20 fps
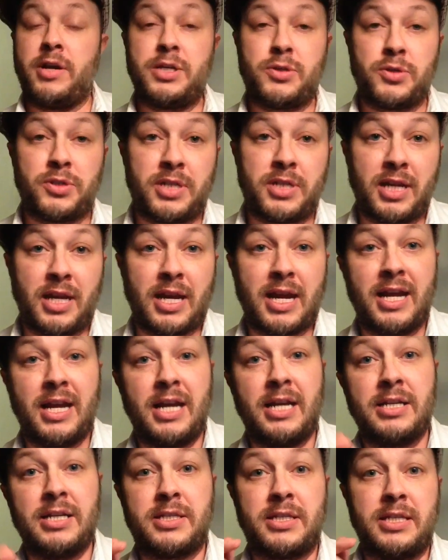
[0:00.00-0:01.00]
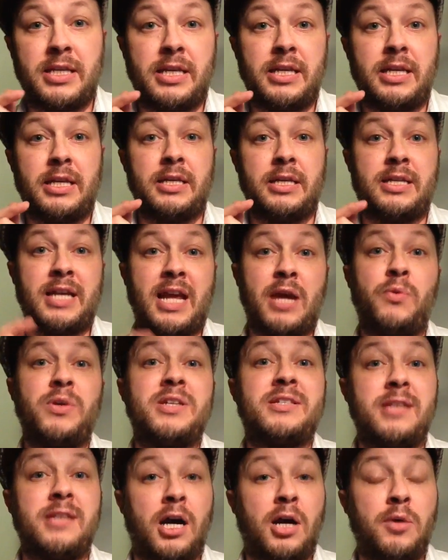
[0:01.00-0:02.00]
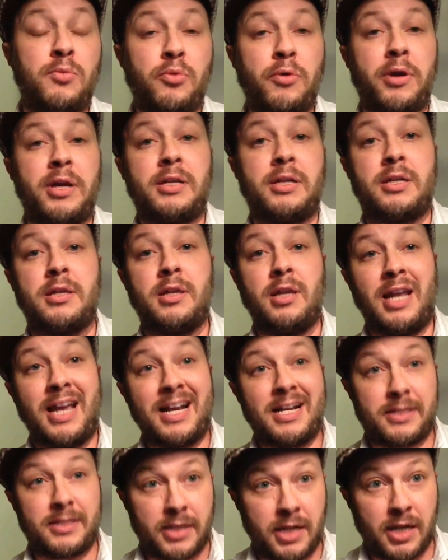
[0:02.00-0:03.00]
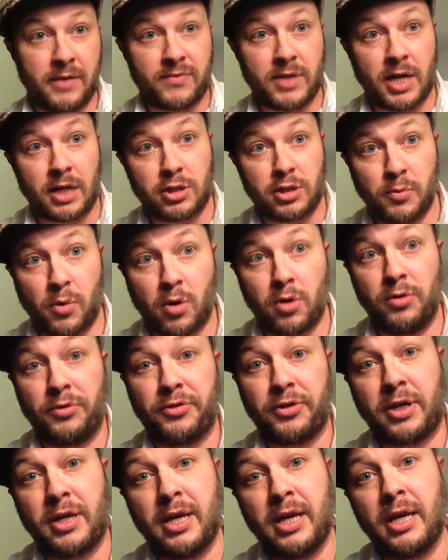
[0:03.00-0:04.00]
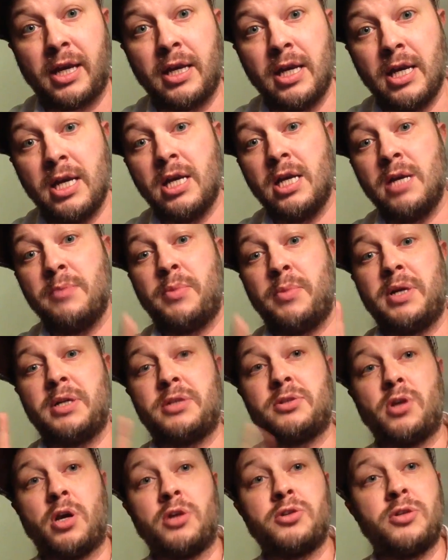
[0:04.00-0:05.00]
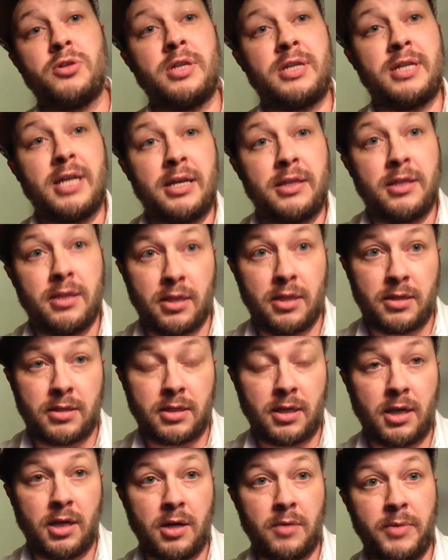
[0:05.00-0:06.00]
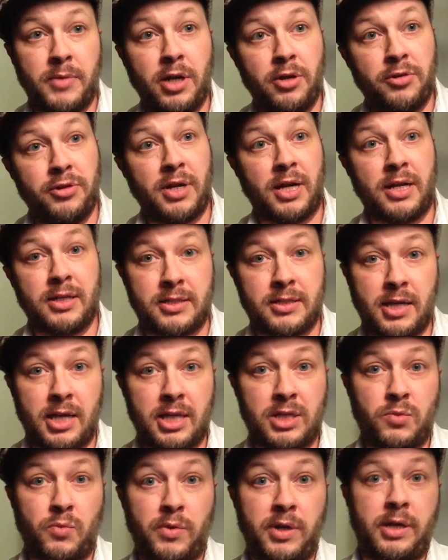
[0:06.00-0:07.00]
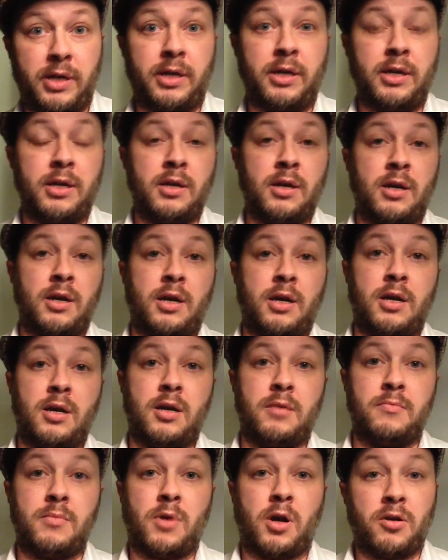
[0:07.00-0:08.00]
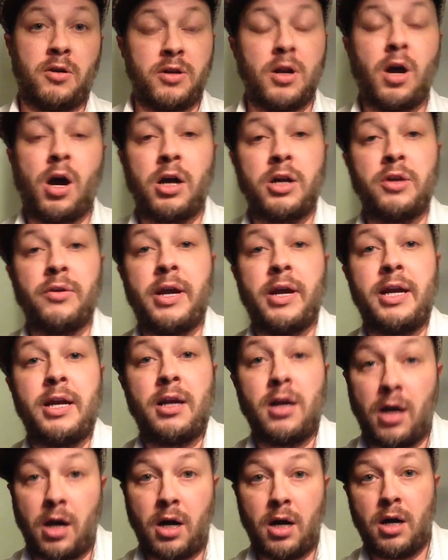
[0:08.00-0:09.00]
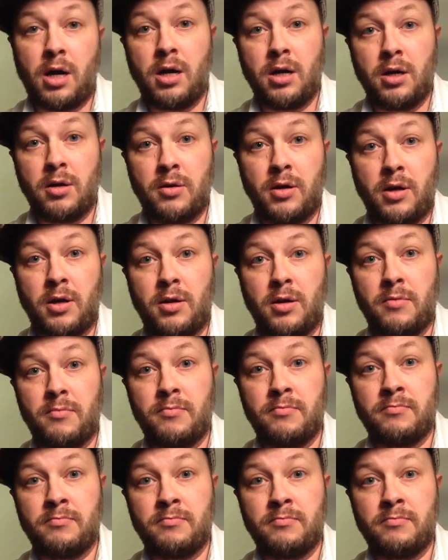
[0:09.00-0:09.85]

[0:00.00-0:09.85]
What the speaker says: interesting day. It is the day we celebrate the legacy of Dr. Martin Luther King, but it's also the day that here in the United States we are inaugurating our